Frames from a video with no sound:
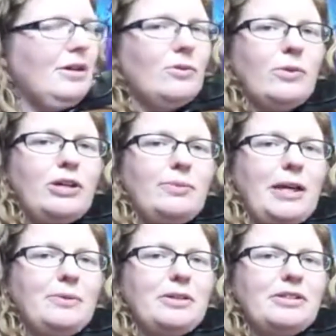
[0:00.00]
what you
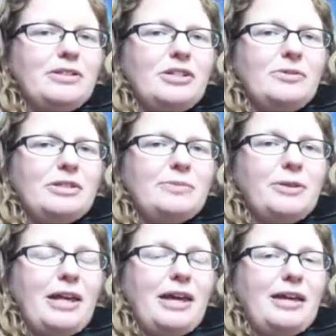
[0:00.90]
may want to do is
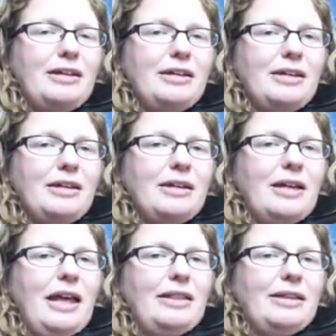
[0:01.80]
play
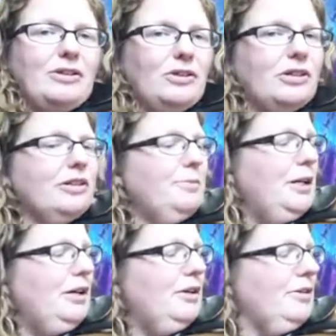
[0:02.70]
and then look in the mirror